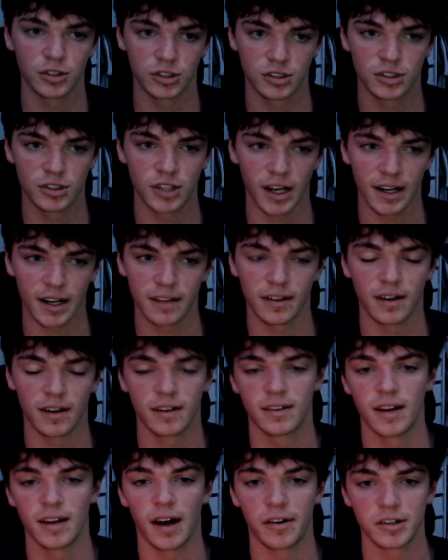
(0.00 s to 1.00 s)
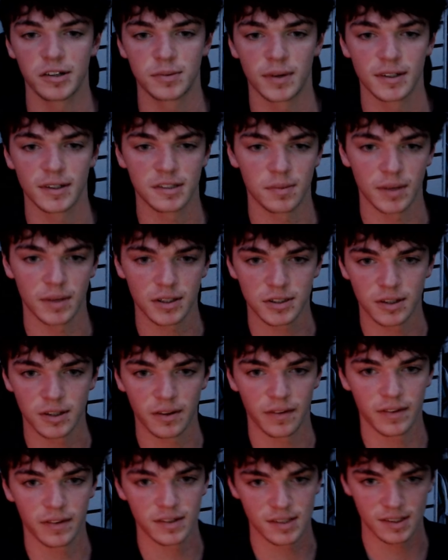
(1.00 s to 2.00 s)
check the knowledge base to make sure
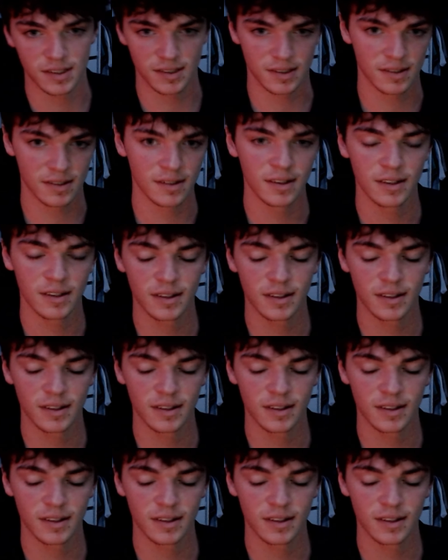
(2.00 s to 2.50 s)
that this is